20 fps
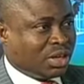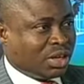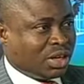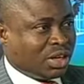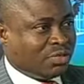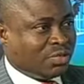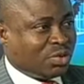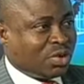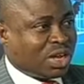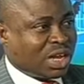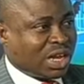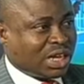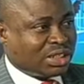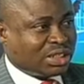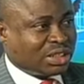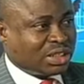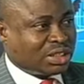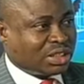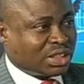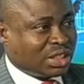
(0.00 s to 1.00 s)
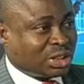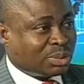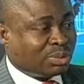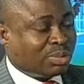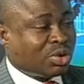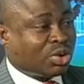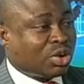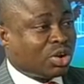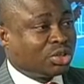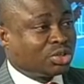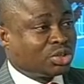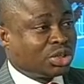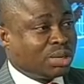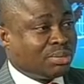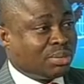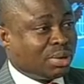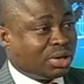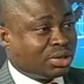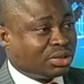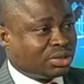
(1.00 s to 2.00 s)
If you look at it, he spoke also
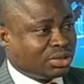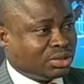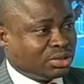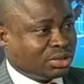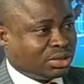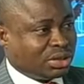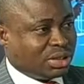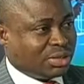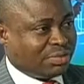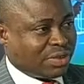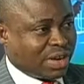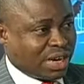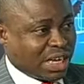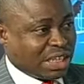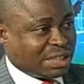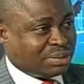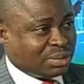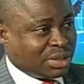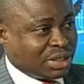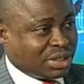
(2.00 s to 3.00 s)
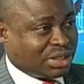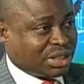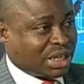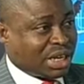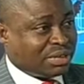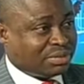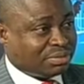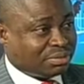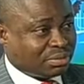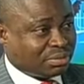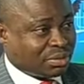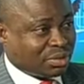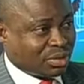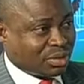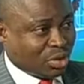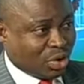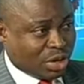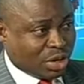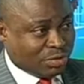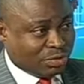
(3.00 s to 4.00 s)
about, the finance minister,
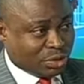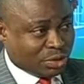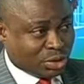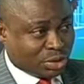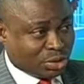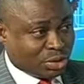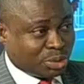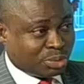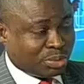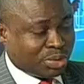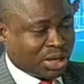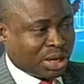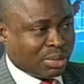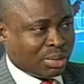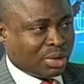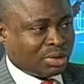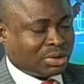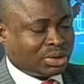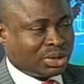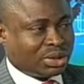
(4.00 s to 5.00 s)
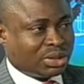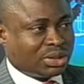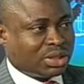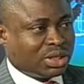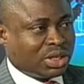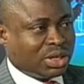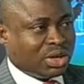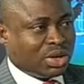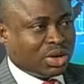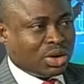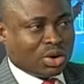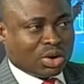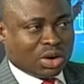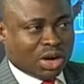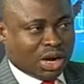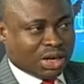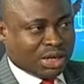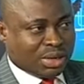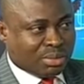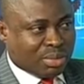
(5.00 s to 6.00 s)
or even you spoke about it.
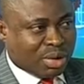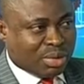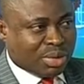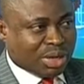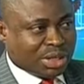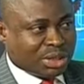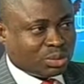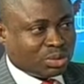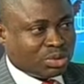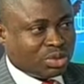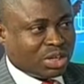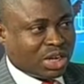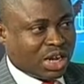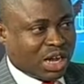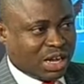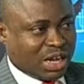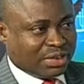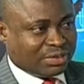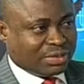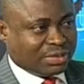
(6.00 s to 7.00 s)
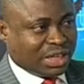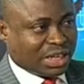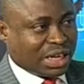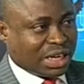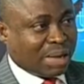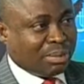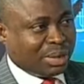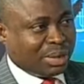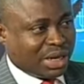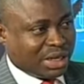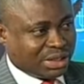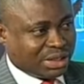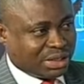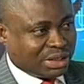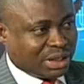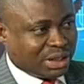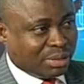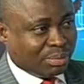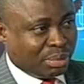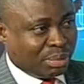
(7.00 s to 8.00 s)
At the moment, we don't have the
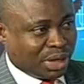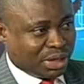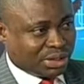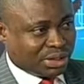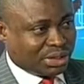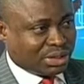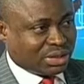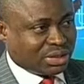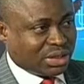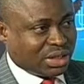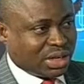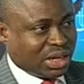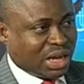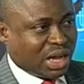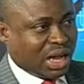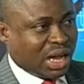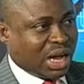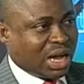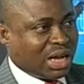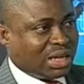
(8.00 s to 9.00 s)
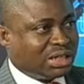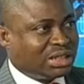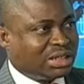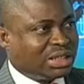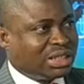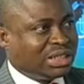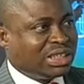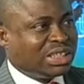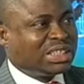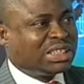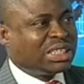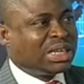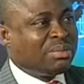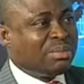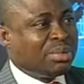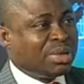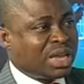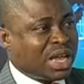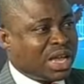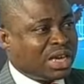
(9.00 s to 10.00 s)
cabinet in place. And the
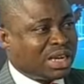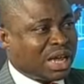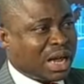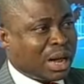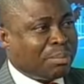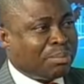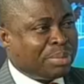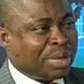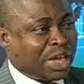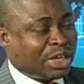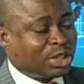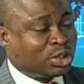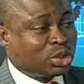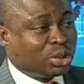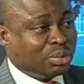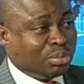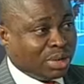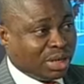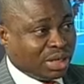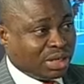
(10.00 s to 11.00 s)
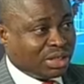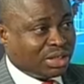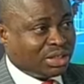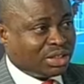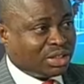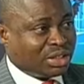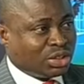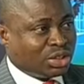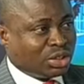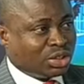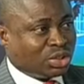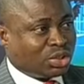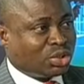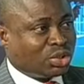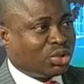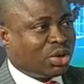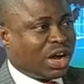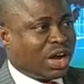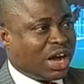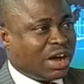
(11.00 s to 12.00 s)
CBN appears to me
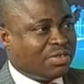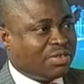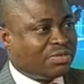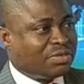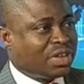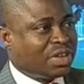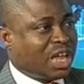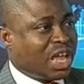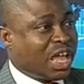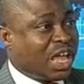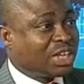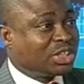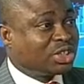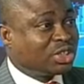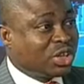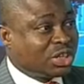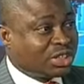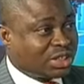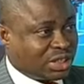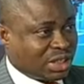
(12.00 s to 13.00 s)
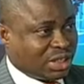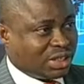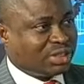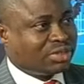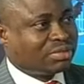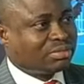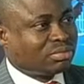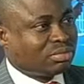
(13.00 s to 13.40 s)
to have exhausted